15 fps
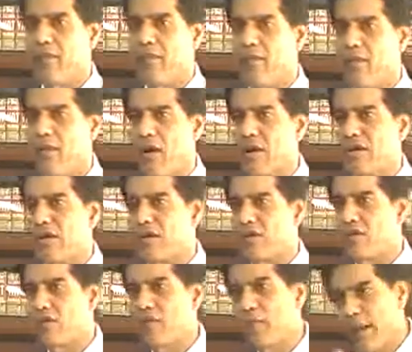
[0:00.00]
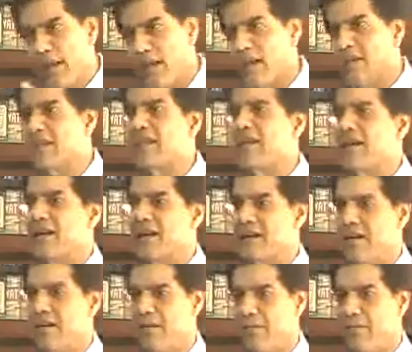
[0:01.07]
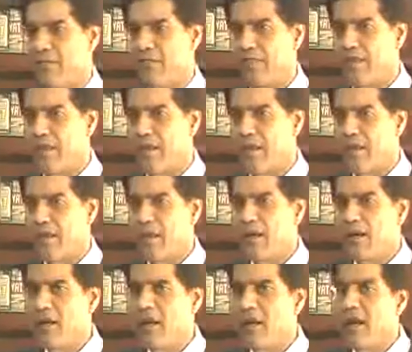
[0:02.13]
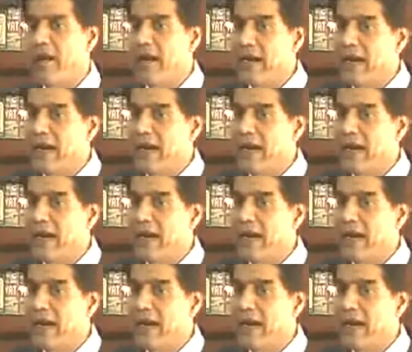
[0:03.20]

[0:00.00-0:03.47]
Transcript: was to be considered in